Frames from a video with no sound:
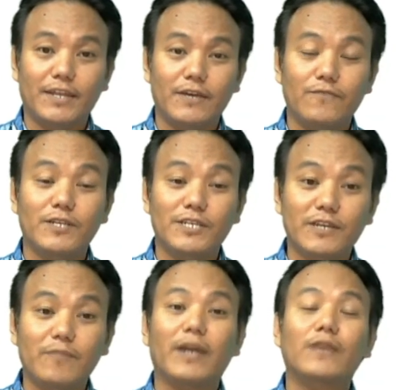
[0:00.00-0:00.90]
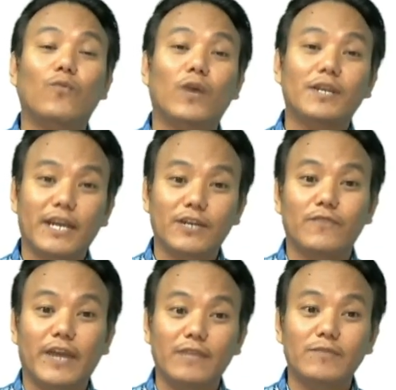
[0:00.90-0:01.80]
will determine what kind of
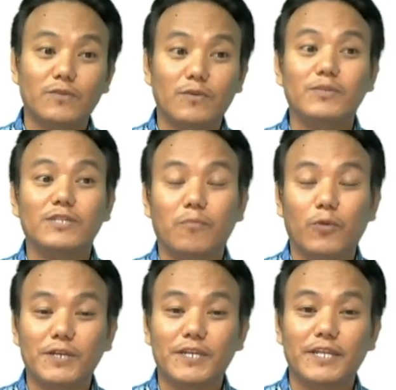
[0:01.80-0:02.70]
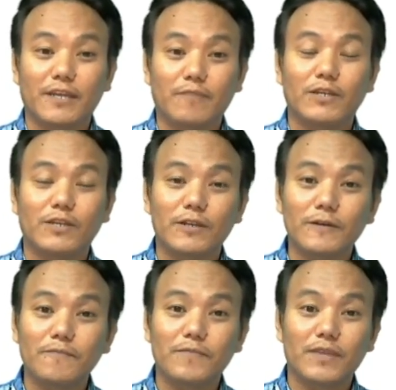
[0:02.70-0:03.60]
animals will be supported in that particular
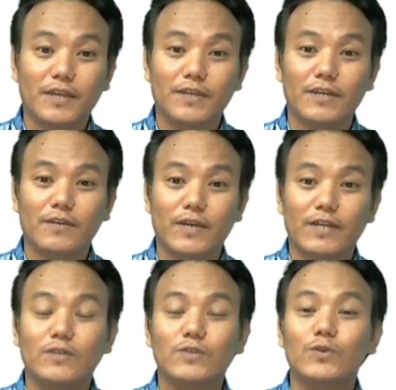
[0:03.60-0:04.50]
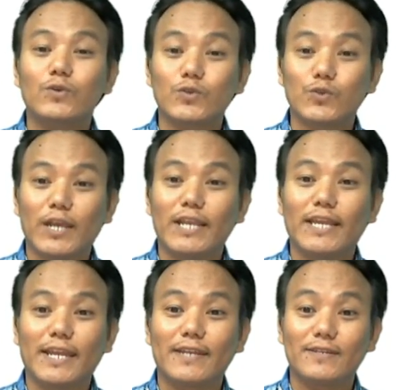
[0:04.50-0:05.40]
area, right? So soil
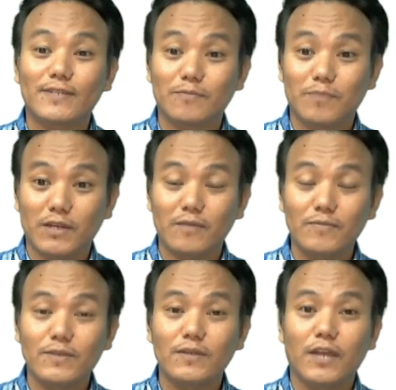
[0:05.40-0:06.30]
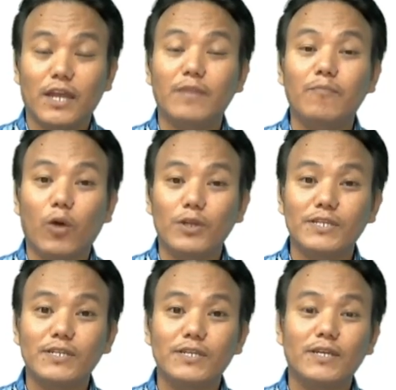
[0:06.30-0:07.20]
characteristics becomes an
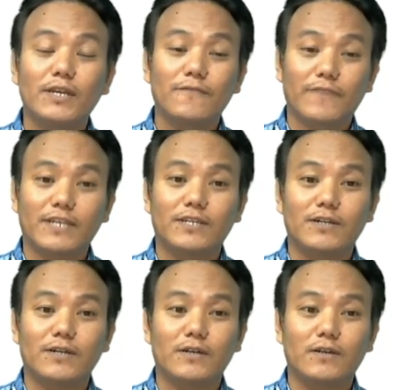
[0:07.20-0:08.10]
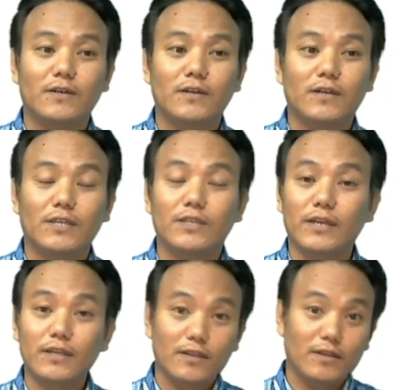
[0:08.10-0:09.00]
important factor in the
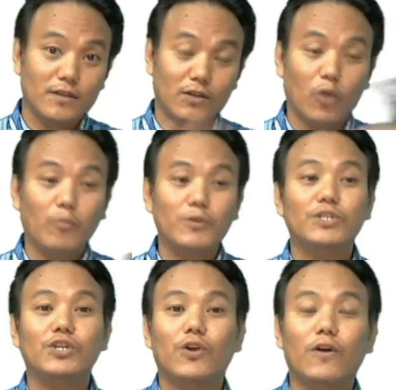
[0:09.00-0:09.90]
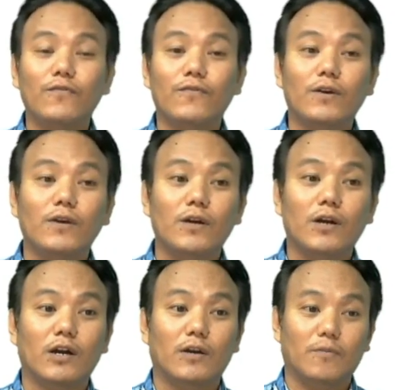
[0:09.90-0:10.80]
composition of
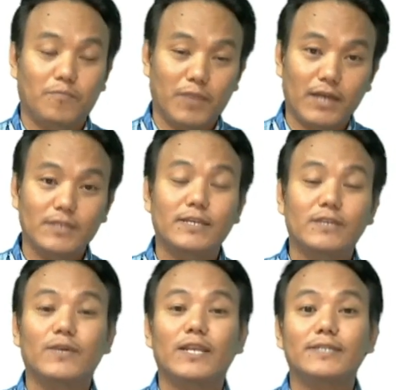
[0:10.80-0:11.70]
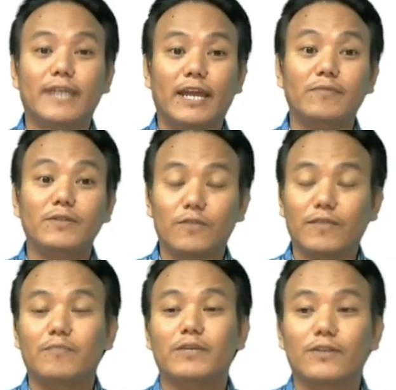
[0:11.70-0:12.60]
plants as well as animals of
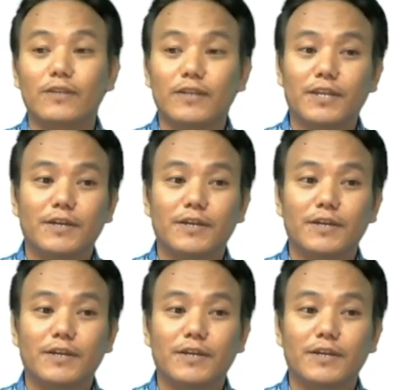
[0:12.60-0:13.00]
that particular area.